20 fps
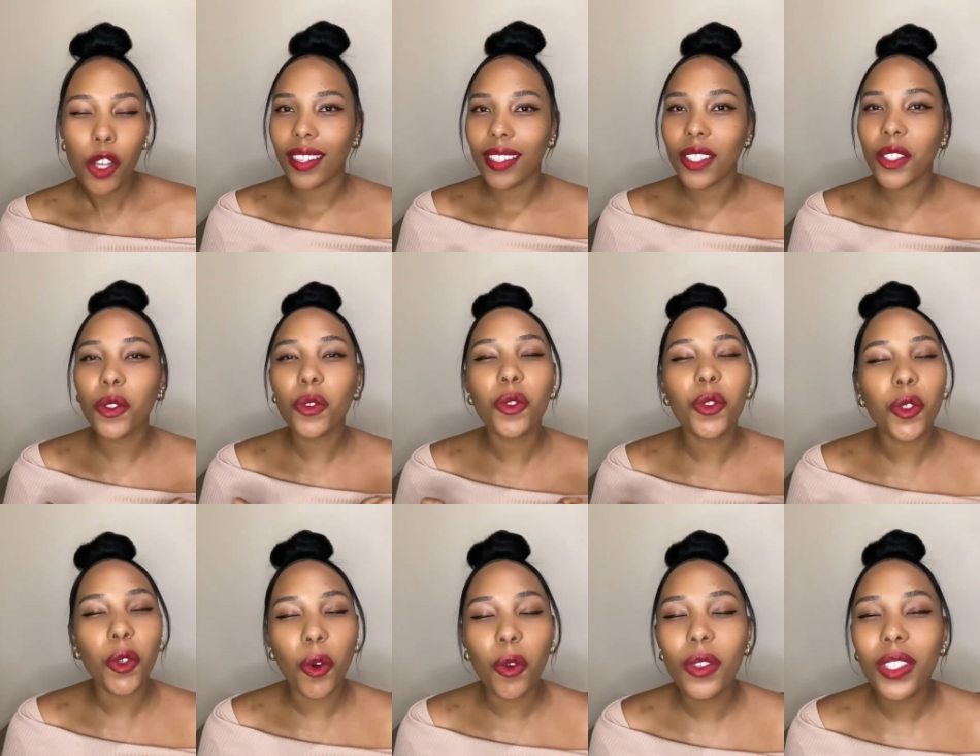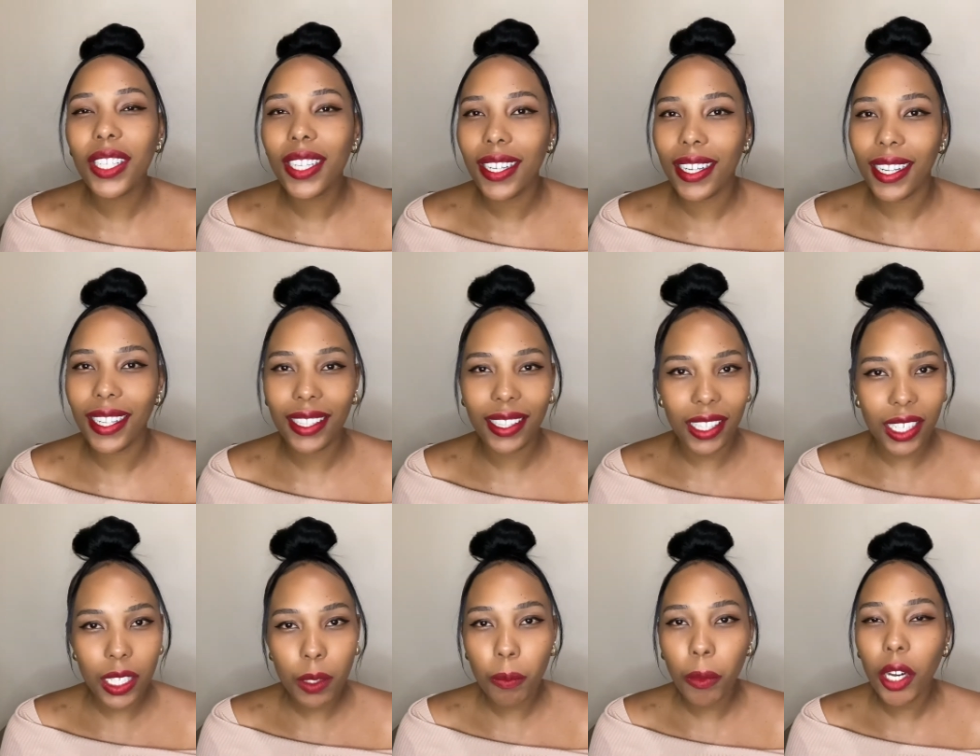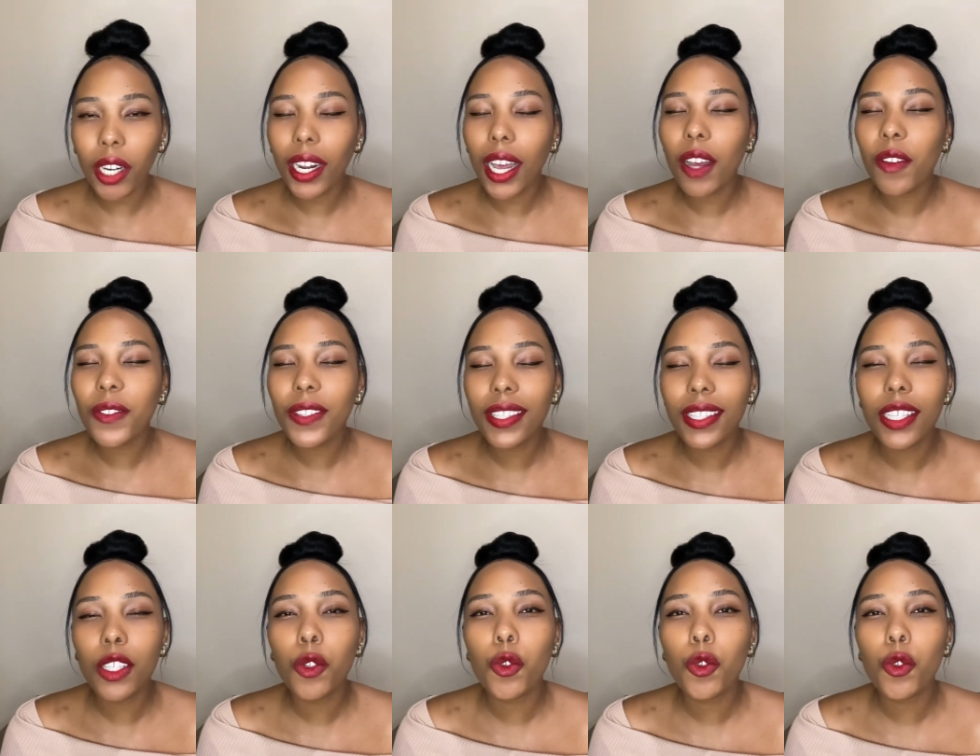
So don't neglect this part. I've seen